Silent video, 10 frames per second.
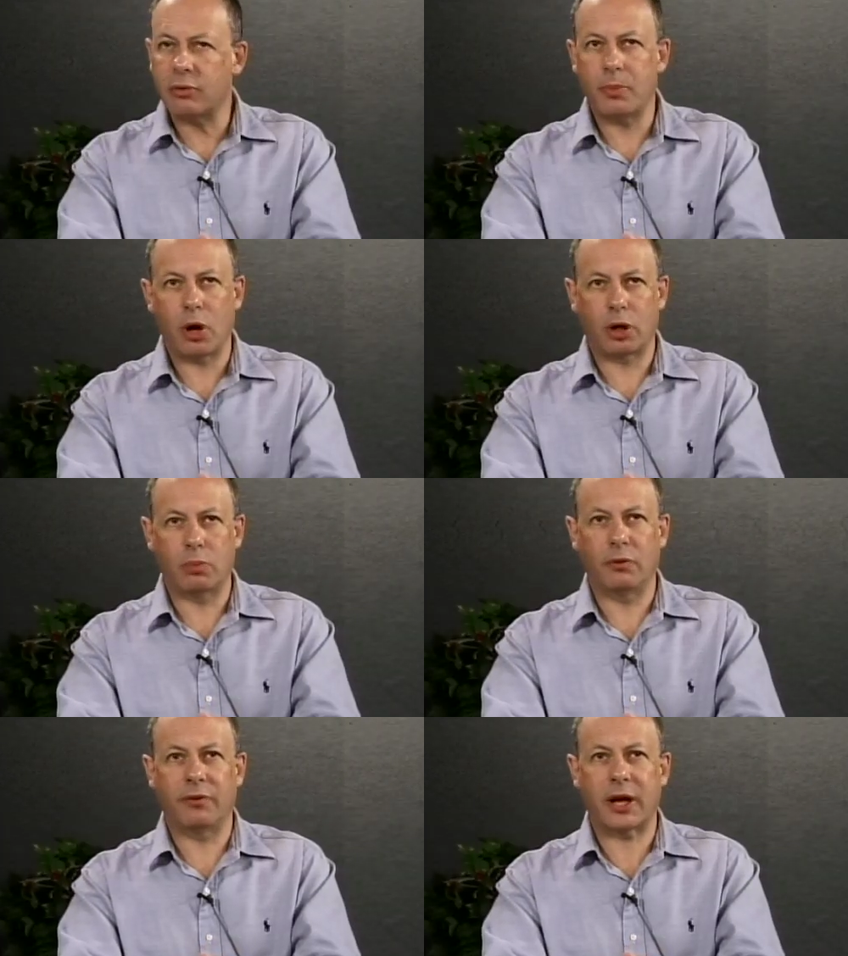
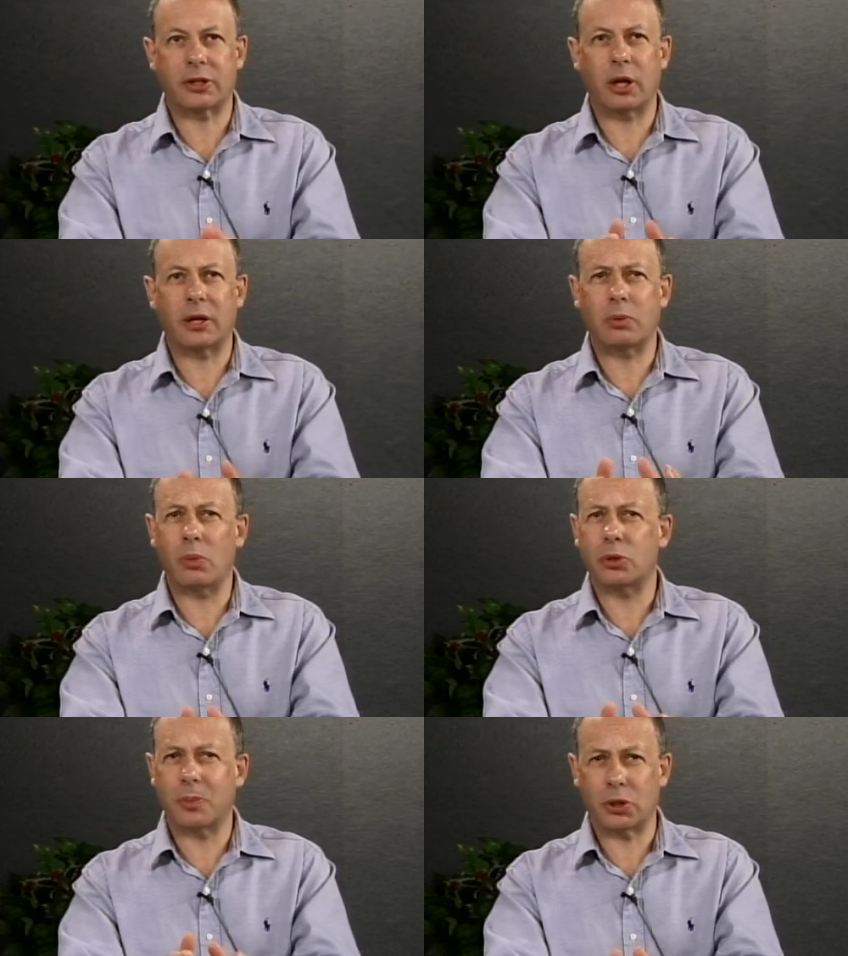remarkable facts, and I don't
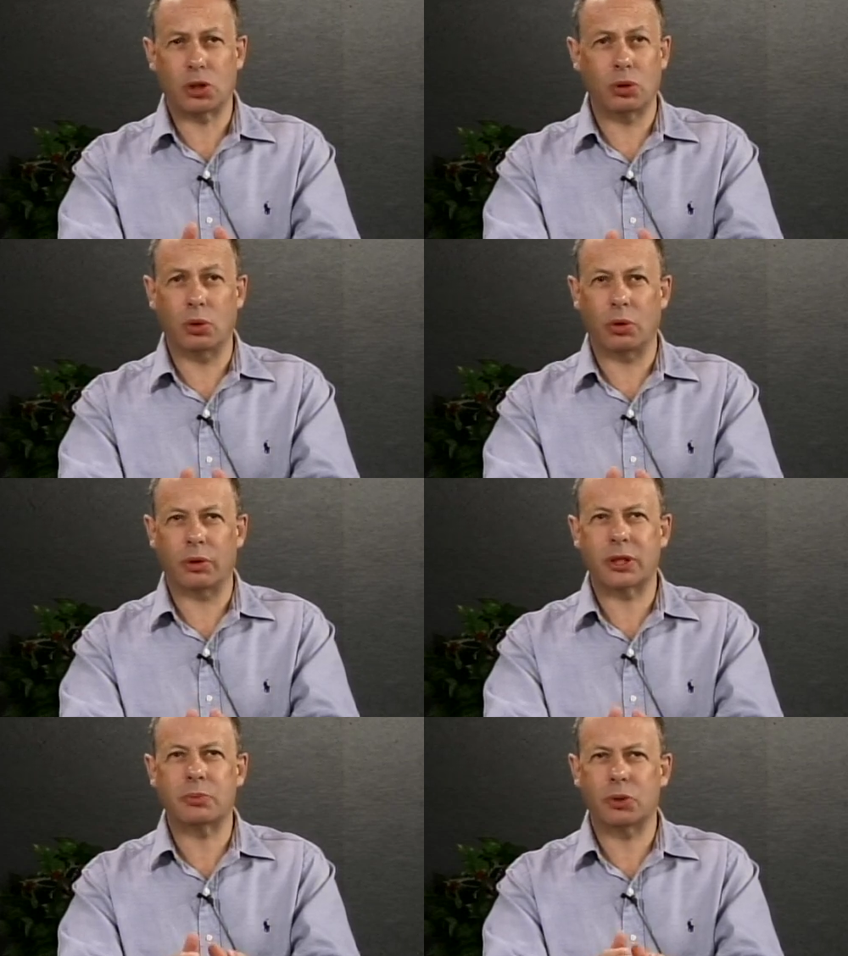want to spend too long on
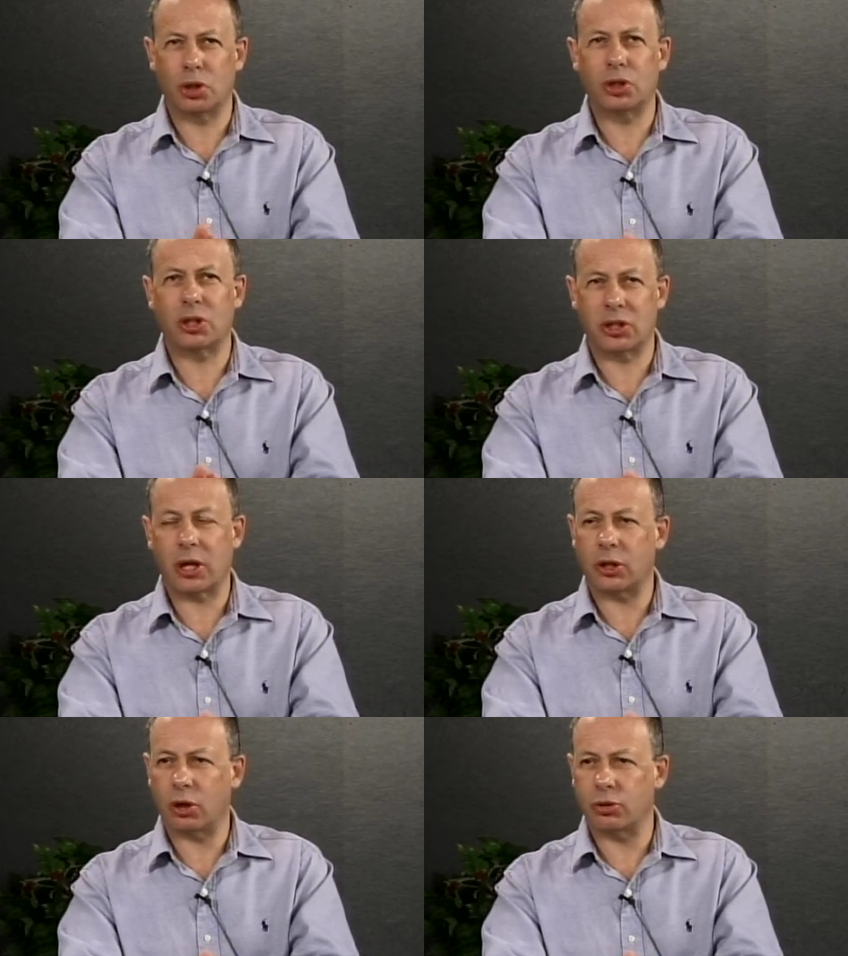this, but just to
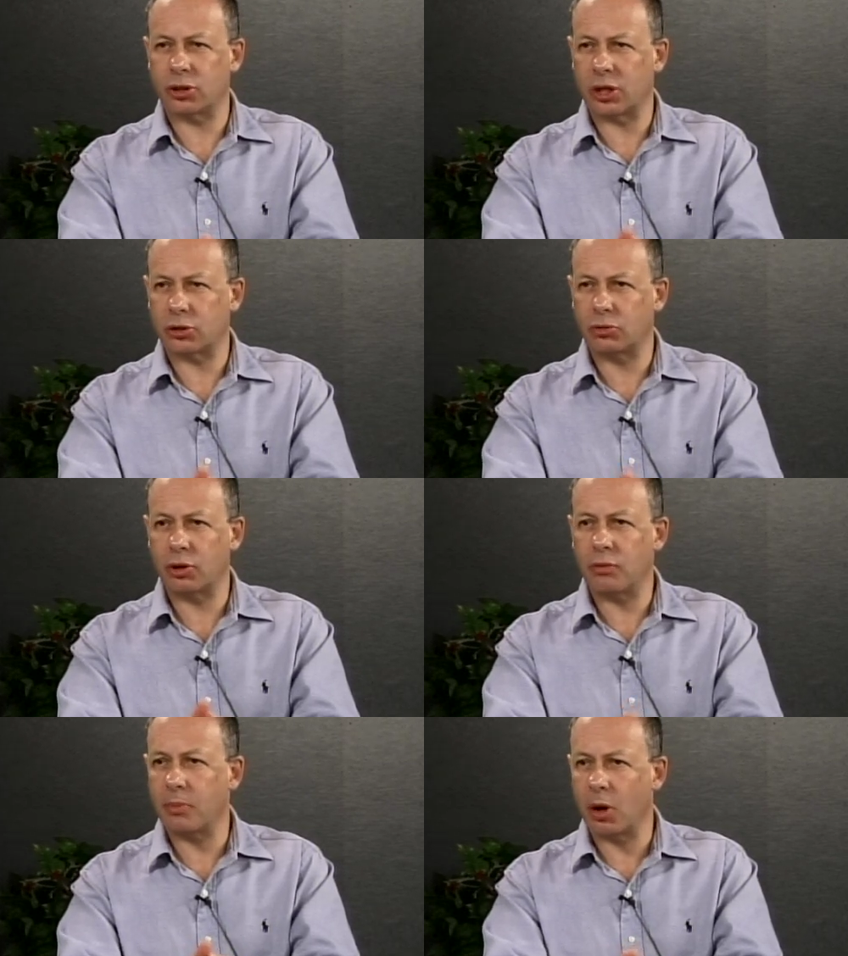set the context,
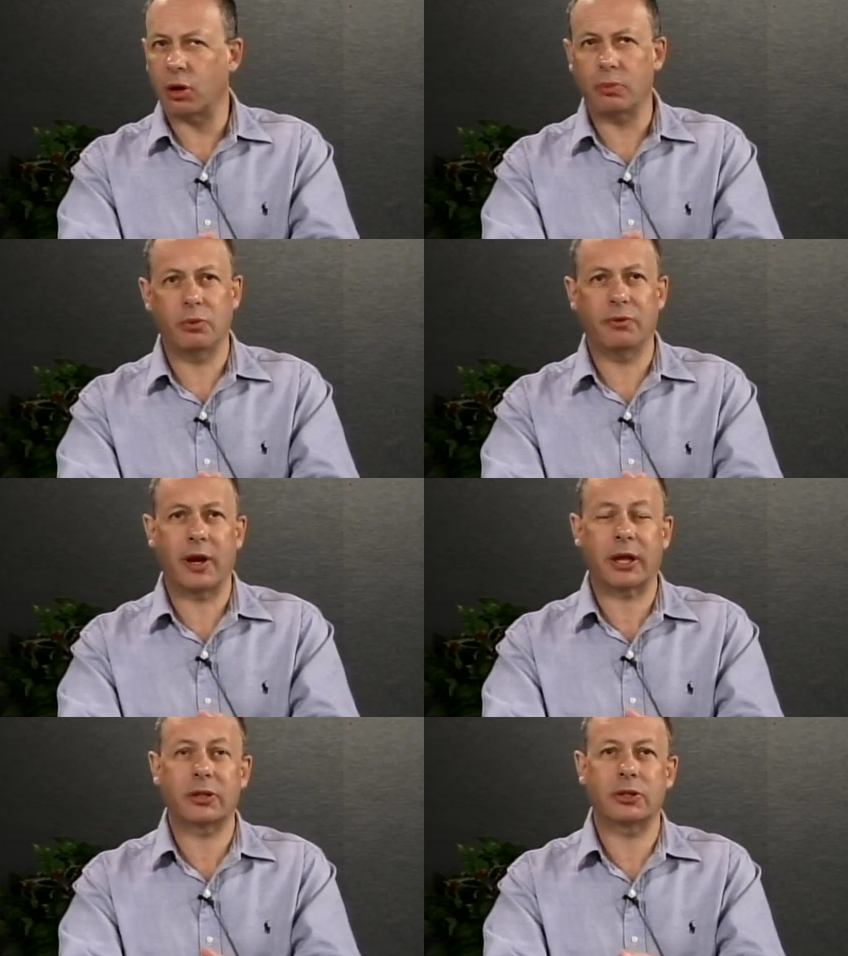three remarkable
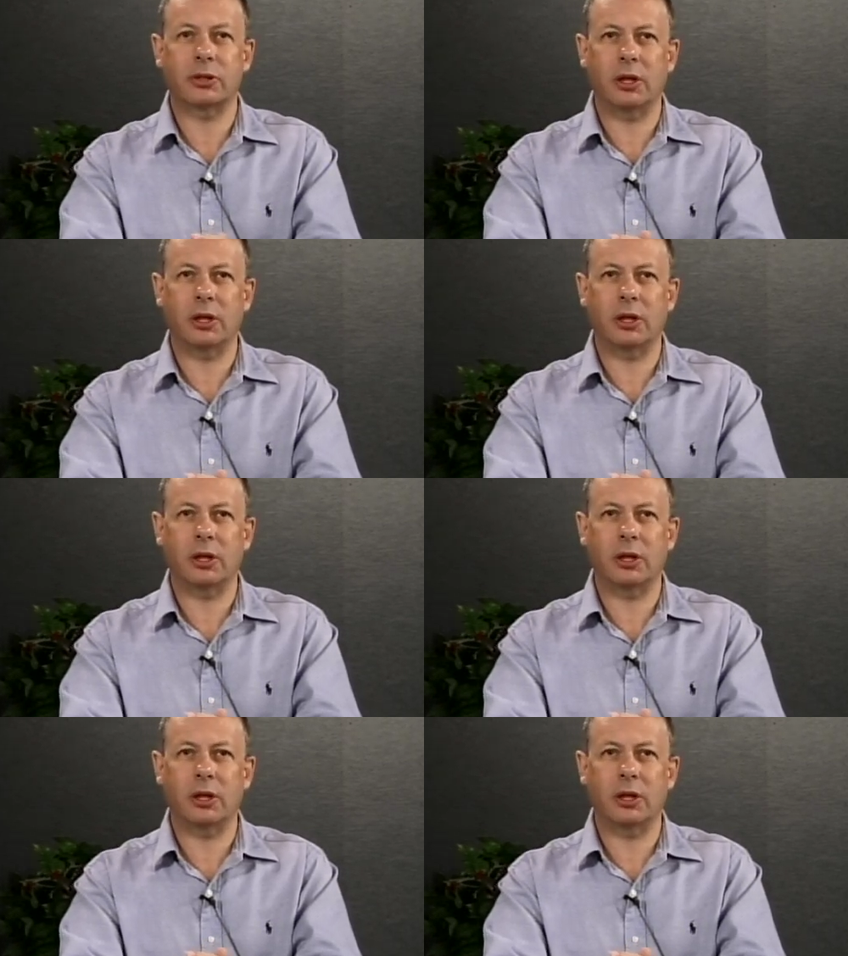facts.